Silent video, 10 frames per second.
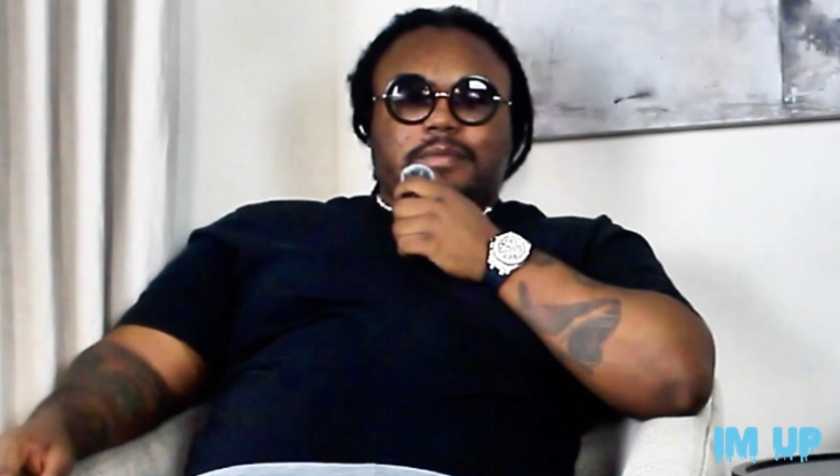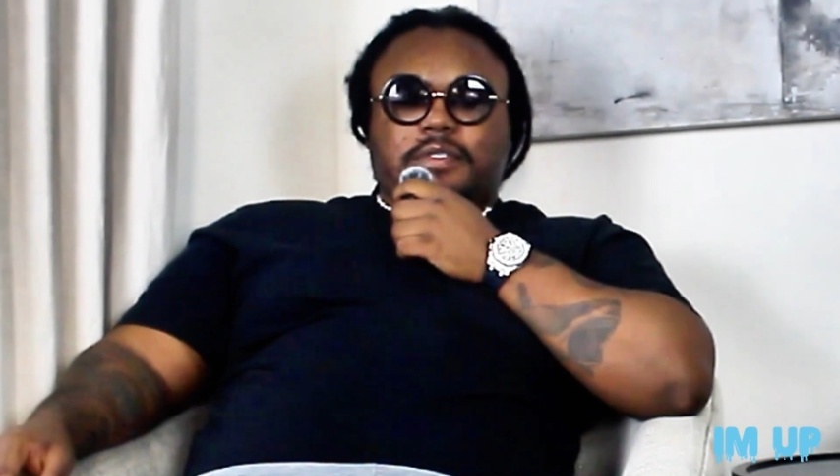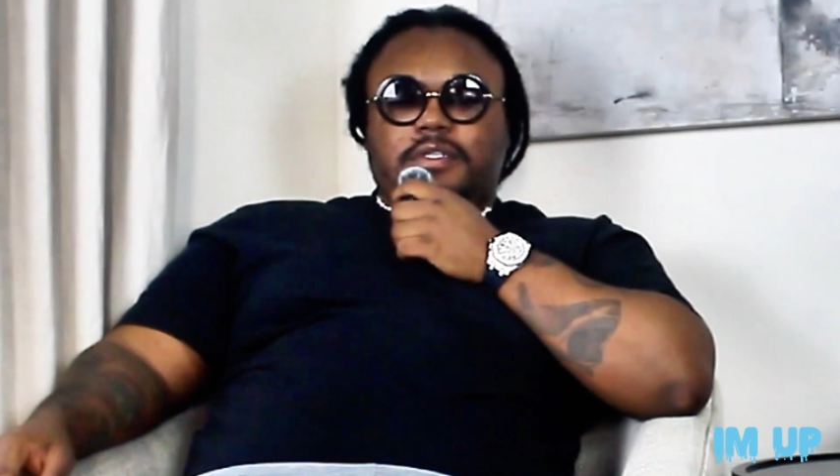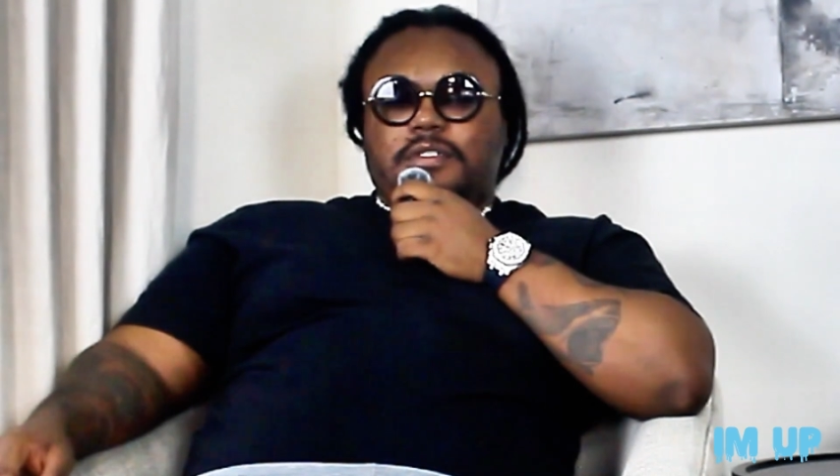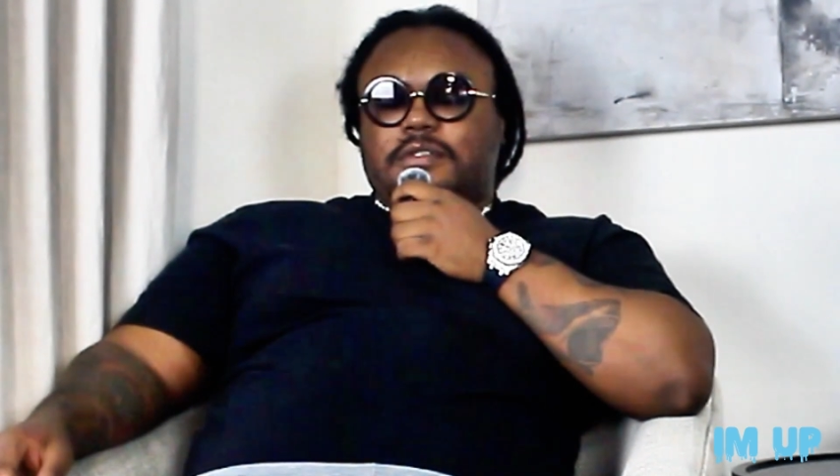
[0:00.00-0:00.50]

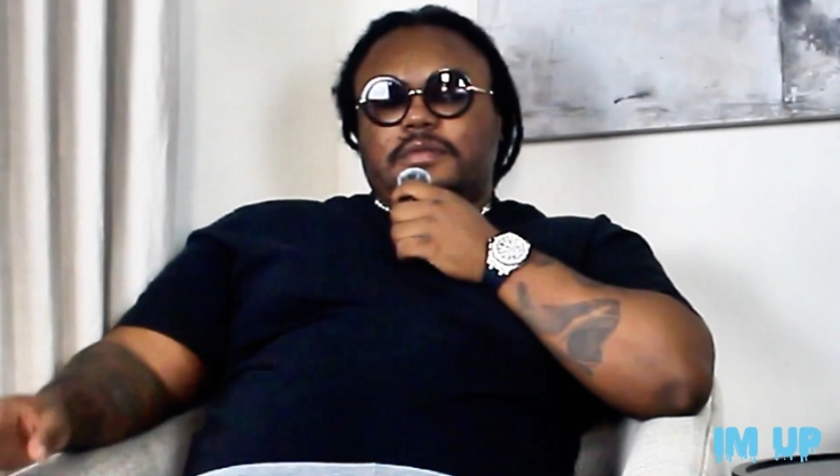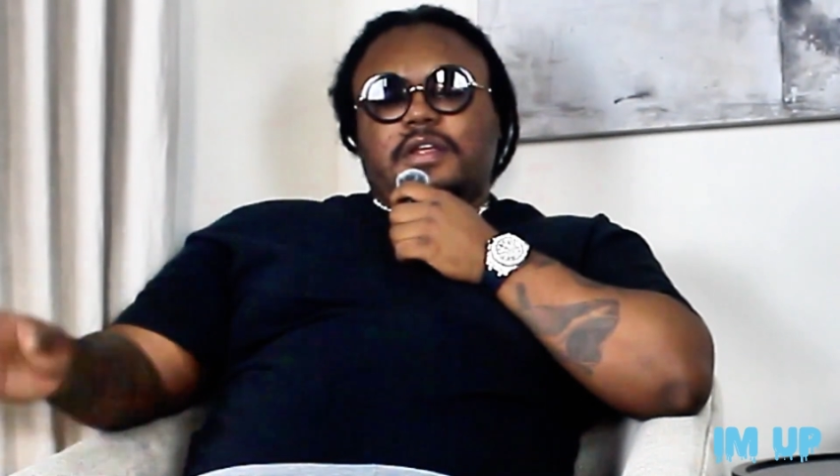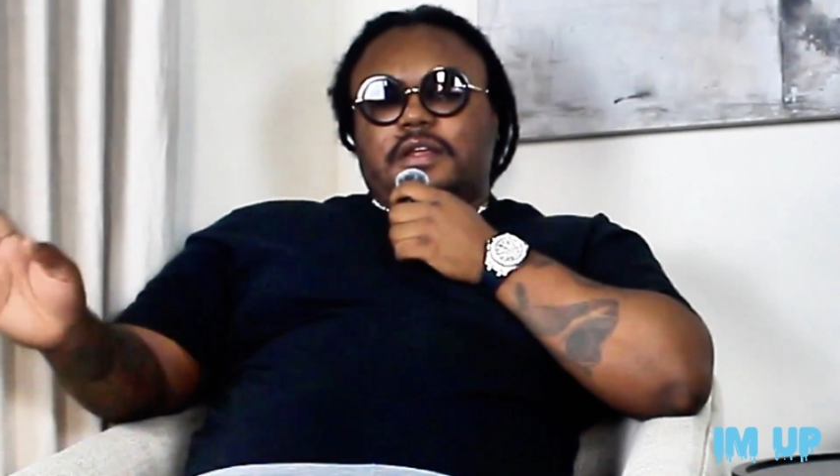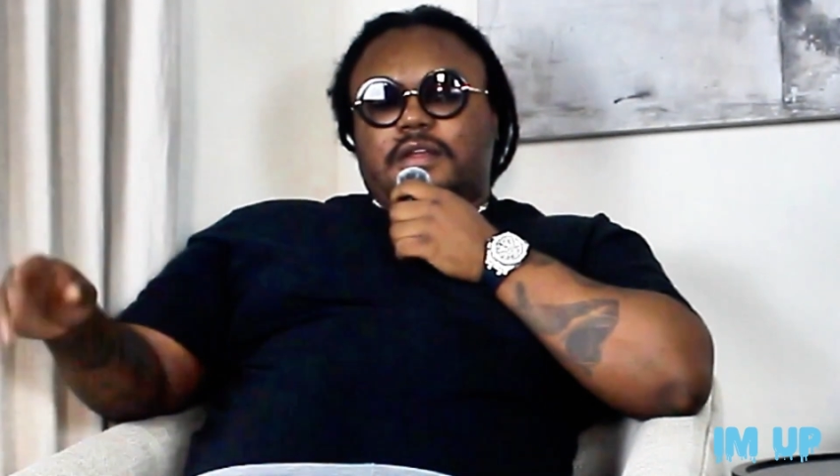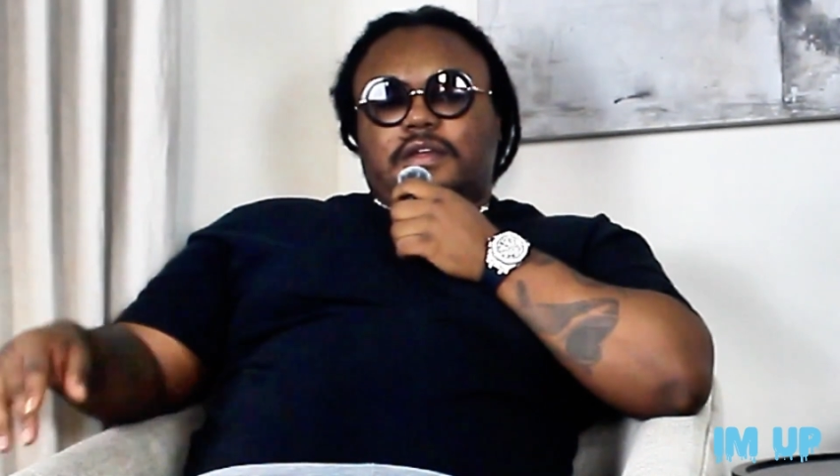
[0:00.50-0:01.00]
procedure,
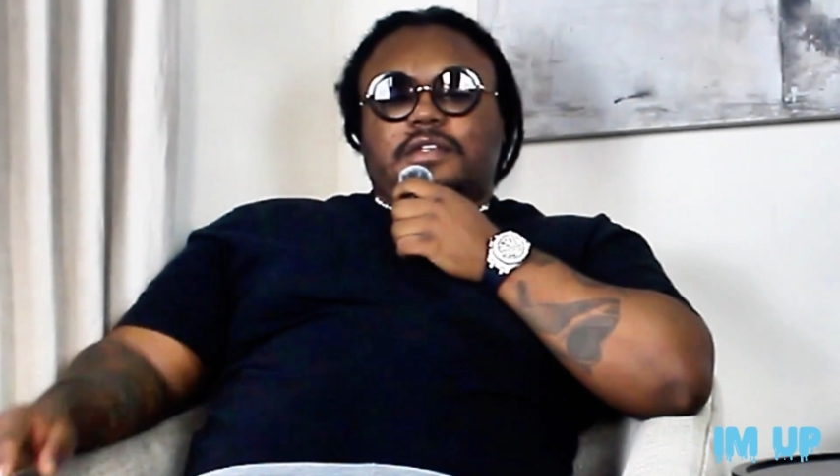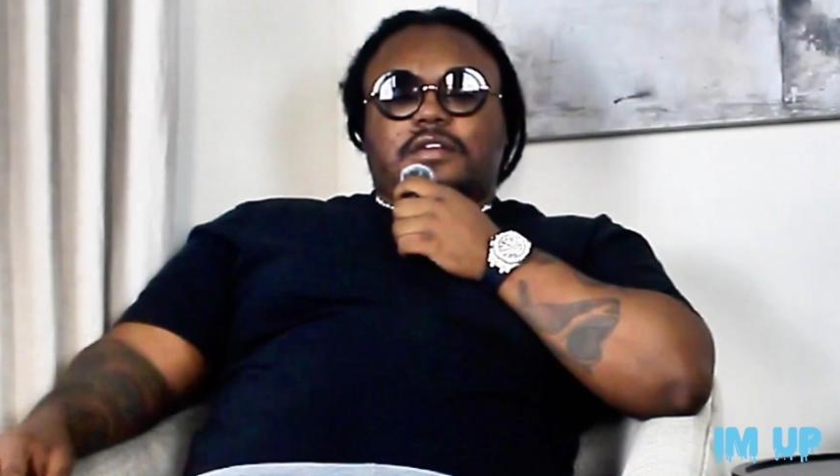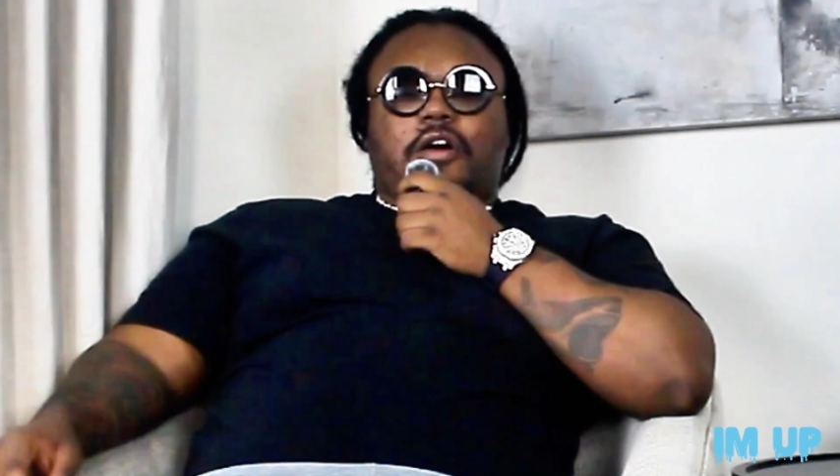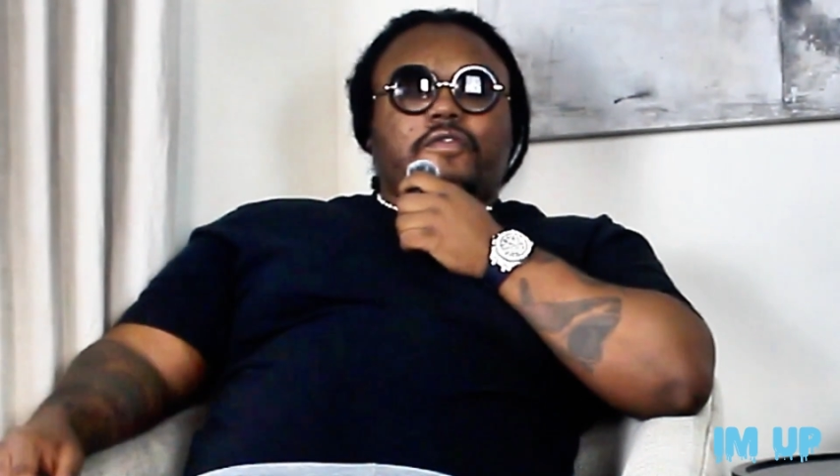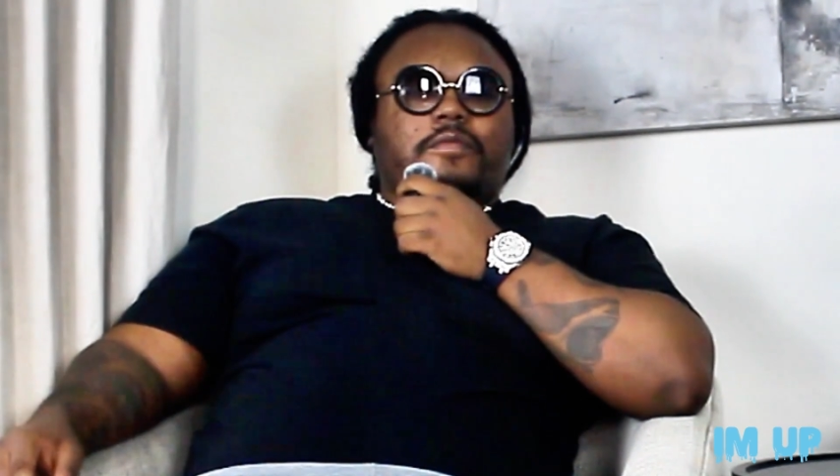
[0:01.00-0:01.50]
it's
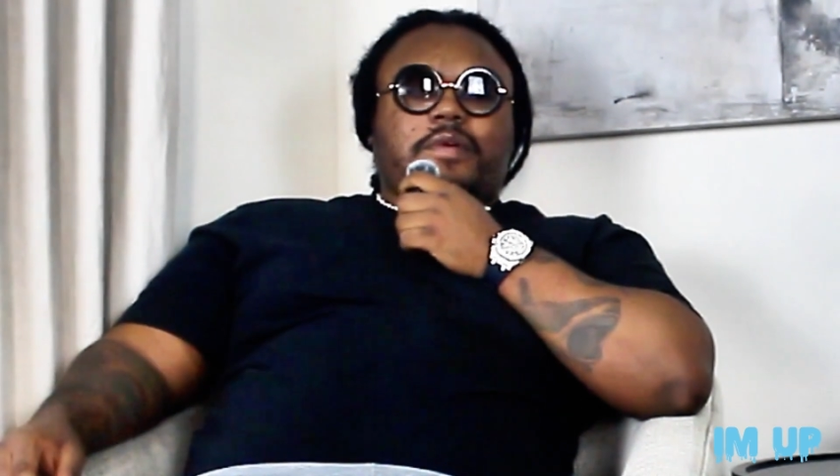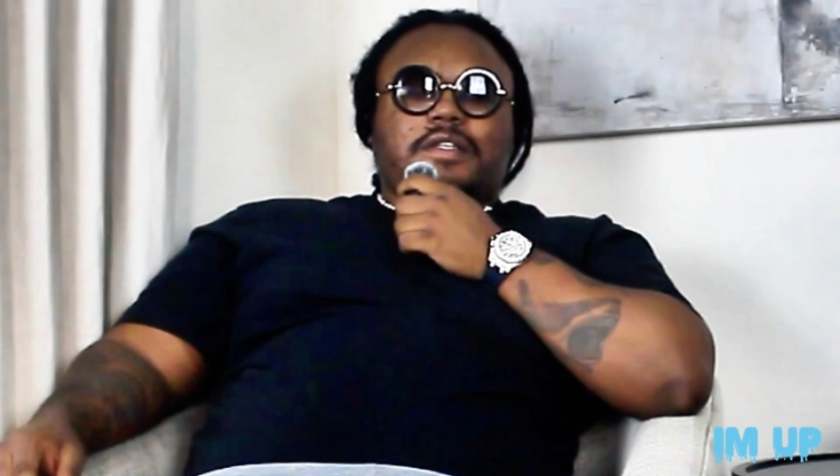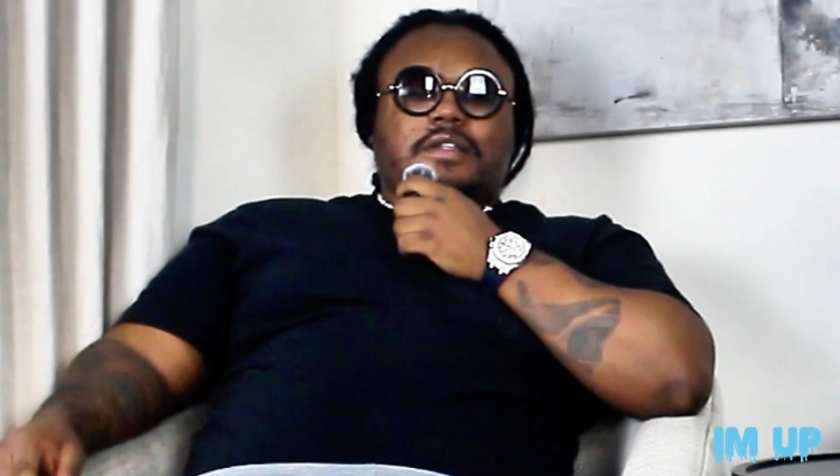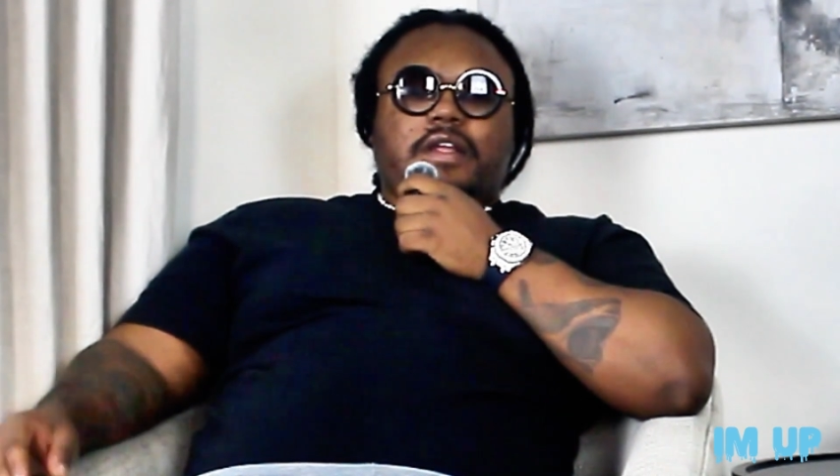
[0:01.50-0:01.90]
over busting.